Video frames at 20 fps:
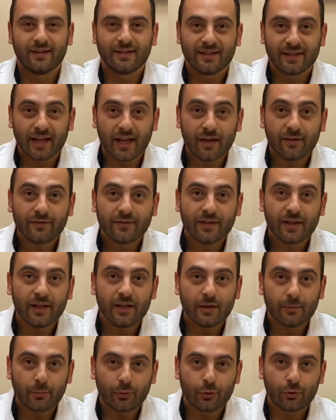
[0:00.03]
The
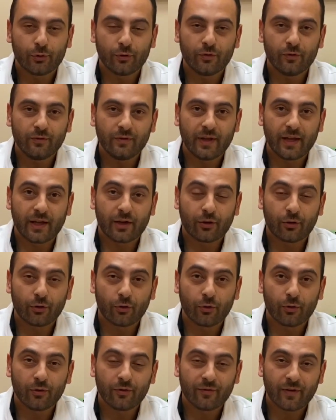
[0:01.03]
FDA approved a
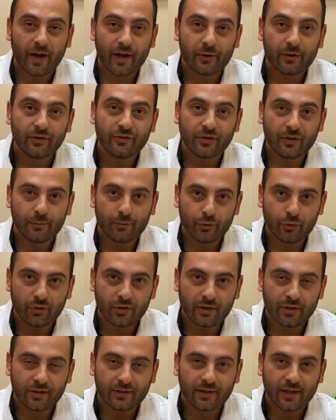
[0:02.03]
coronavirus
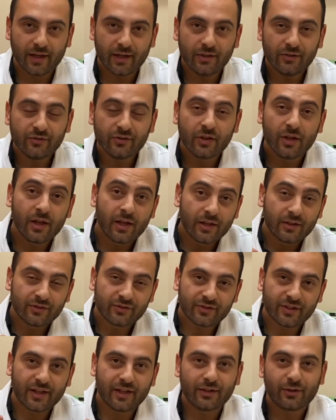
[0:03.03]
immunity test.
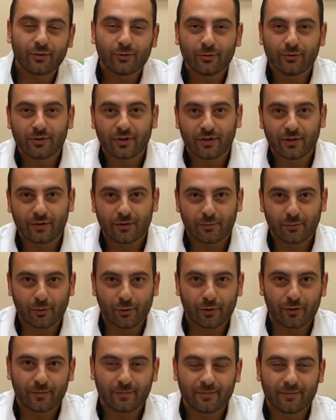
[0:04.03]
Stay tuned to learn
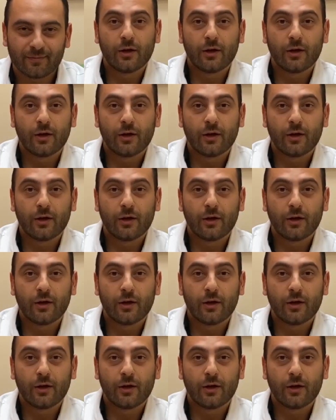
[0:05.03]
more.